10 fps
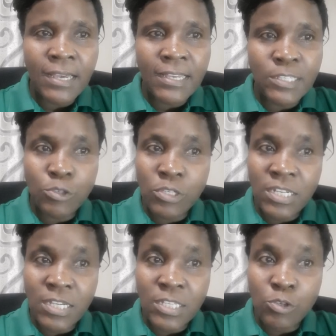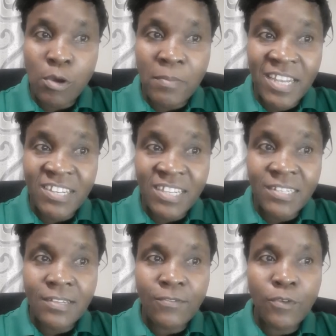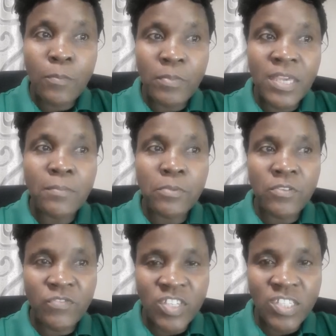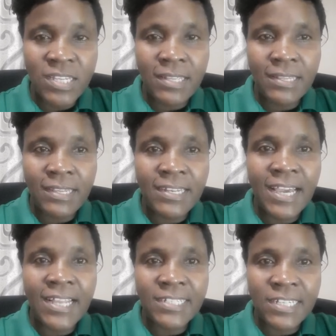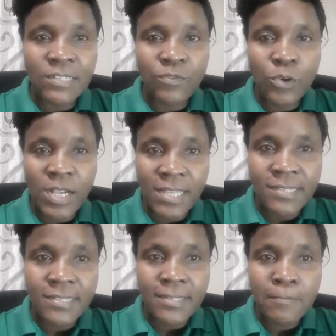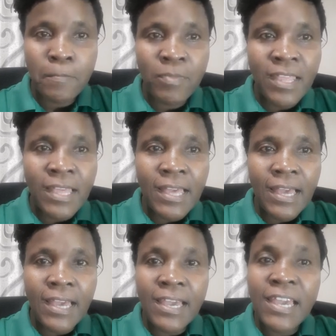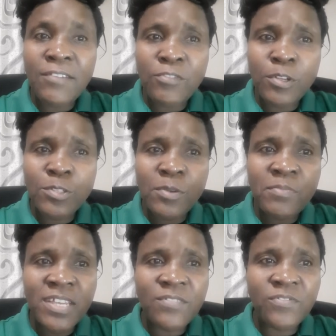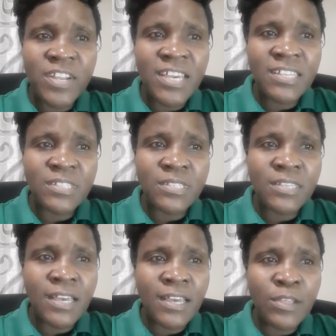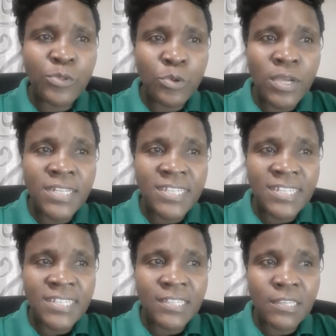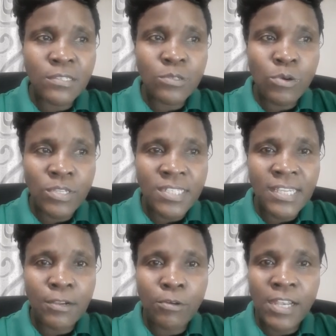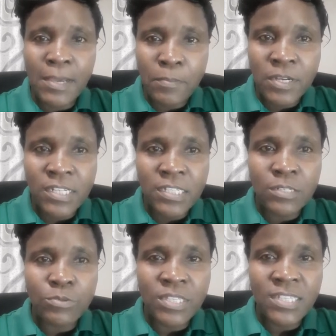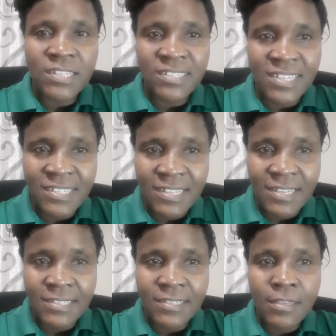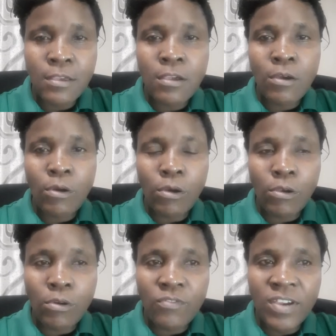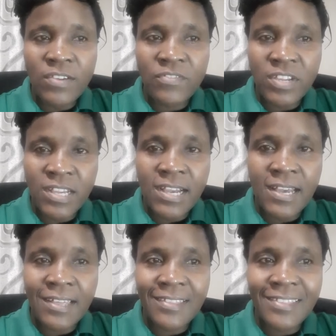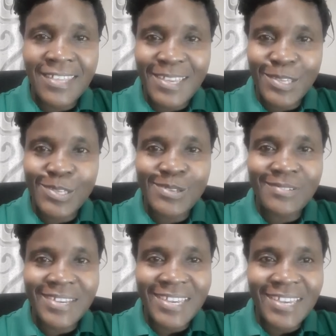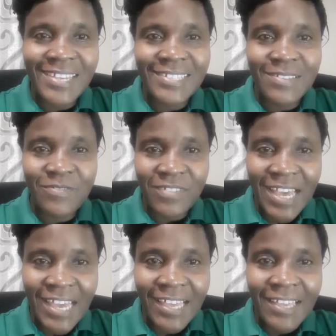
is commended for being professional and adult focused. I've also made friends through attending this course and collaborated with researchers all over Africa. Thank you, ASFI.